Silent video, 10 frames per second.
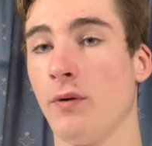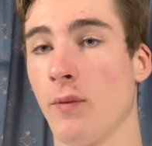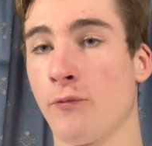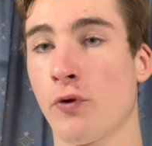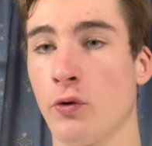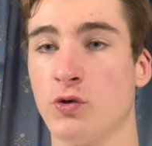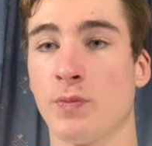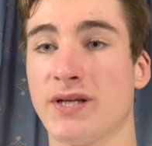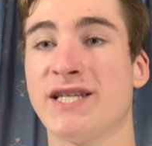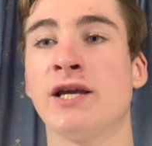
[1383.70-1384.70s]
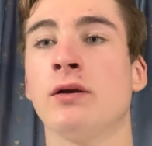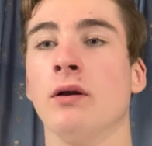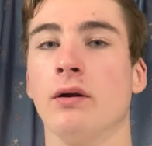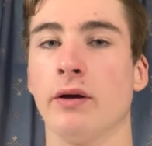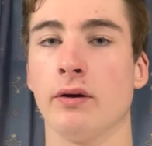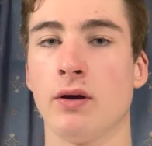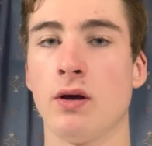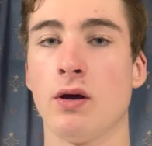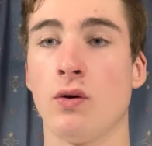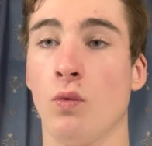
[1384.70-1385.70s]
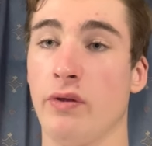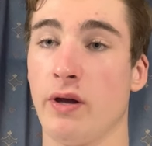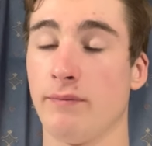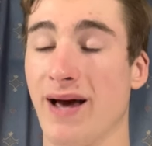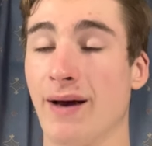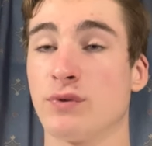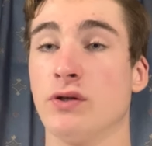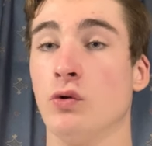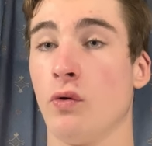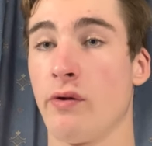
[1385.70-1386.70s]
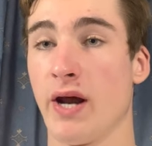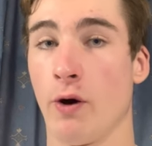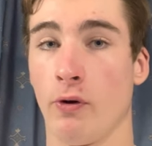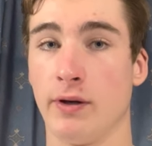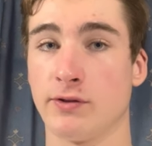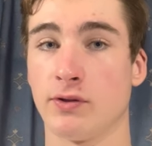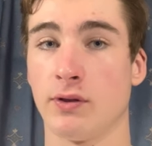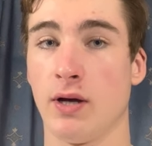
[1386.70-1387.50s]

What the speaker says: approach, particularly within perhaps the northern areas,